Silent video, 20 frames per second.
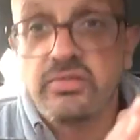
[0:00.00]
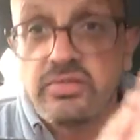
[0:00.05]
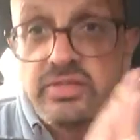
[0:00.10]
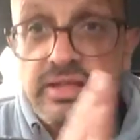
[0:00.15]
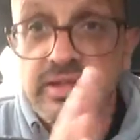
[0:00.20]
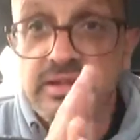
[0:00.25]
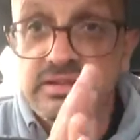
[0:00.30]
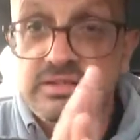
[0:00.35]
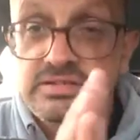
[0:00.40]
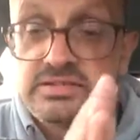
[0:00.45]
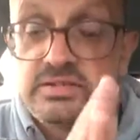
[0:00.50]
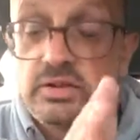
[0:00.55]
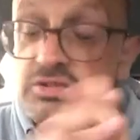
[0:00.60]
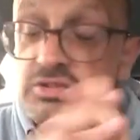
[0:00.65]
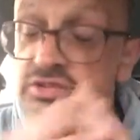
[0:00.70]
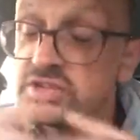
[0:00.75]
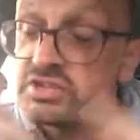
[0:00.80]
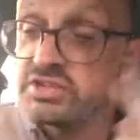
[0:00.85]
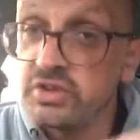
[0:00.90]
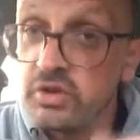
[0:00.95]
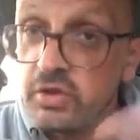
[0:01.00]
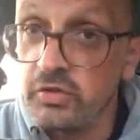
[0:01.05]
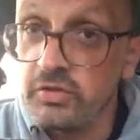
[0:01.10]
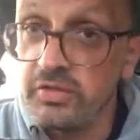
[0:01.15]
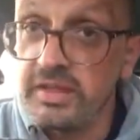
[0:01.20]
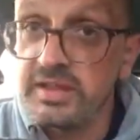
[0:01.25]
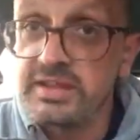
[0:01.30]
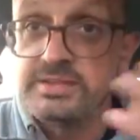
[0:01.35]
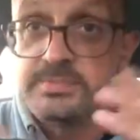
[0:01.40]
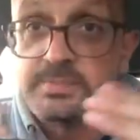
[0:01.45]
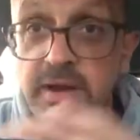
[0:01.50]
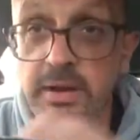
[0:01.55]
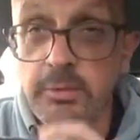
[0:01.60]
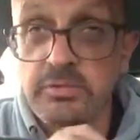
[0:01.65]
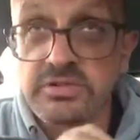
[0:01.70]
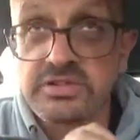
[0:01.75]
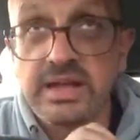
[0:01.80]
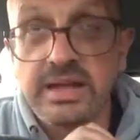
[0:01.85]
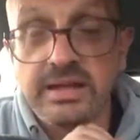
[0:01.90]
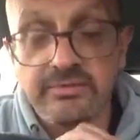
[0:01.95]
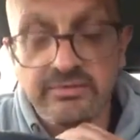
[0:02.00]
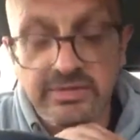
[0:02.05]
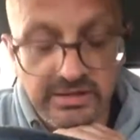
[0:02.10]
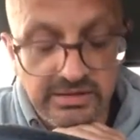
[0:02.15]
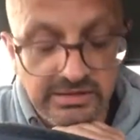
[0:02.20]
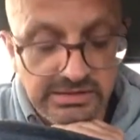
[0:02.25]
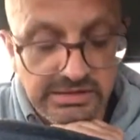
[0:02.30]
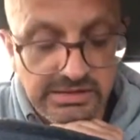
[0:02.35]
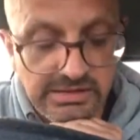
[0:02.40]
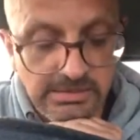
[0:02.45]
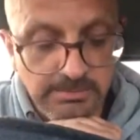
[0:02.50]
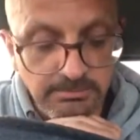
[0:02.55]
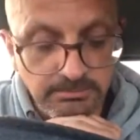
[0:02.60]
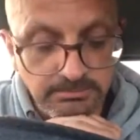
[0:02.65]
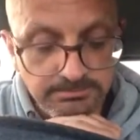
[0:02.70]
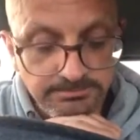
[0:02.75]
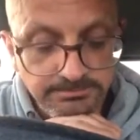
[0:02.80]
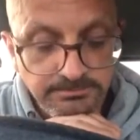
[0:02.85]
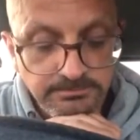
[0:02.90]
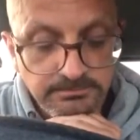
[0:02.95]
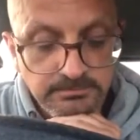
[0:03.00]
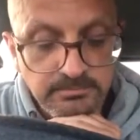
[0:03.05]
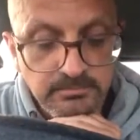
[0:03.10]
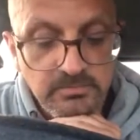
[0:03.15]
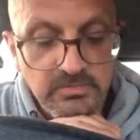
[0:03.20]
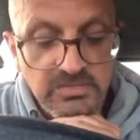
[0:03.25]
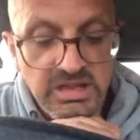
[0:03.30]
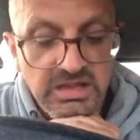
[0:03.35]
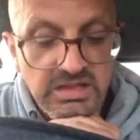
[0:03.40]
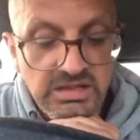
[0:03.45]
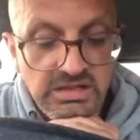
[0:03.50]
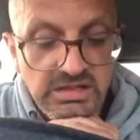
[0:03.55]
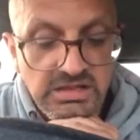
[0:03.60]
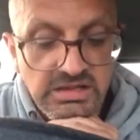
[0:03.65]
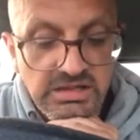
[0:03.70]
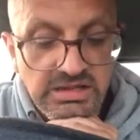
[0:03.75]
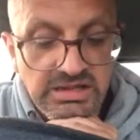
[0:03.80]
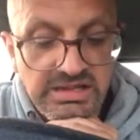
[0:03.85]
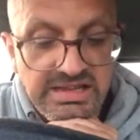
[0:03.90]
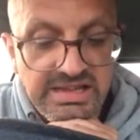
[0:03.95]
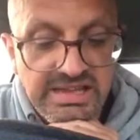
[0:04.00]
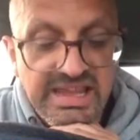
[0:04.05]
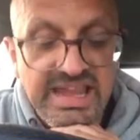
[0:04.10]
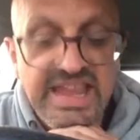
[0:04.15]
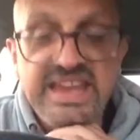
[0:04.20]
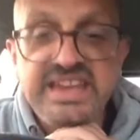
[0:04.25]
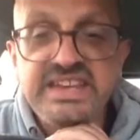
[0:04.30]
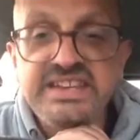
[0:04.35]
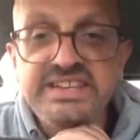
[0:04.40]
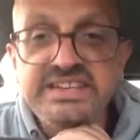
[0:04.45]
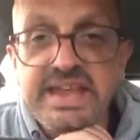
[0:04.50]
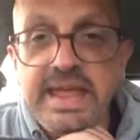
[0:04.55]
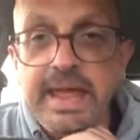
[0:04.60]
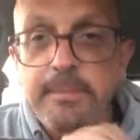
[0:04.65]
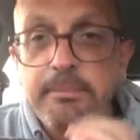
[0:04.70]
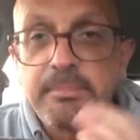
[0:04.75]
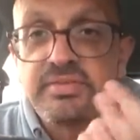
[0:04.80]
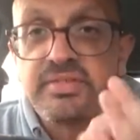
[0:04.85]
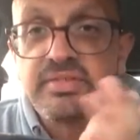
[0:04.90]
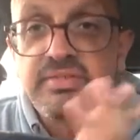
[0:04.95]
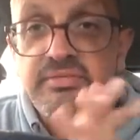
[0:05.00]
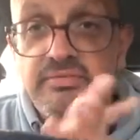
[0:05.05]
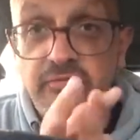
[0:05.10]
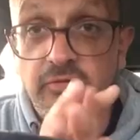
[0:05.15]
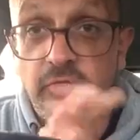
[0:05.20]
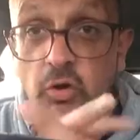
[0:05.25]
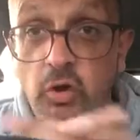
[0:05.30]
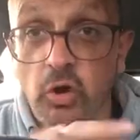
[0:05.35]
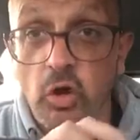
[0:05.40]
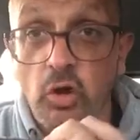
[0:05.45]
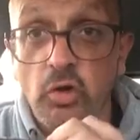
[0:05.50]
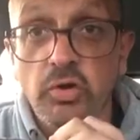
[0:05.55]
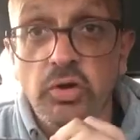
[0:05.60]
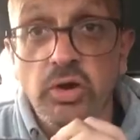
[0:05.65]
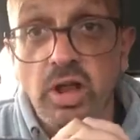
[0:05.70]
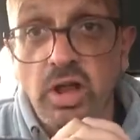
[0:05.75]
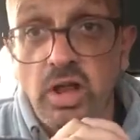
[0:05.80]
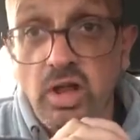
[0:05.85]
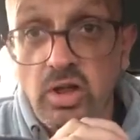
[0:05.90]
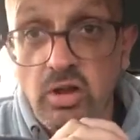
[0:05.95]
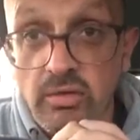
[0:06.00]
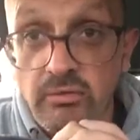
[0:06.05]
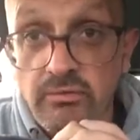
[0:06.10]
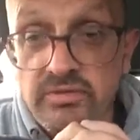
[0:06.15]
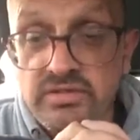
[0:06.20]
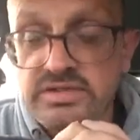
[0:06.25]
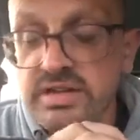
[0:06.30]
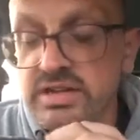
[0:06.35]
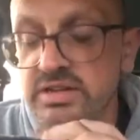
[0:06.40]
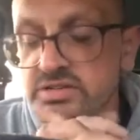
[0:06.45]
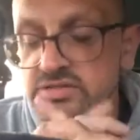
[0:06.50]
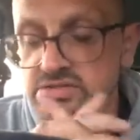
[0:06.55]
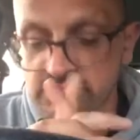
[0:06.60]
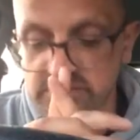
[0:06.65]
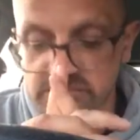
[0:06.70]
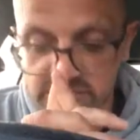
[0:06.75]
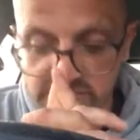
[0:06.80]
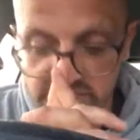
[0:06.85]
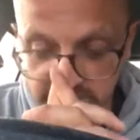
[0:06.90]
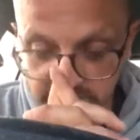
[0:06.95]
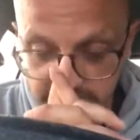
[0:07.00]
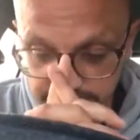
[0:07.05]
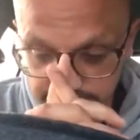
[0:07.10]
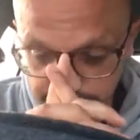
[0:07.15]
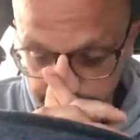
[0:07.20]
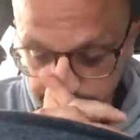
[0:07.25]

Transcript: things, not just hear things, but I was having in-depth, full-on conversations.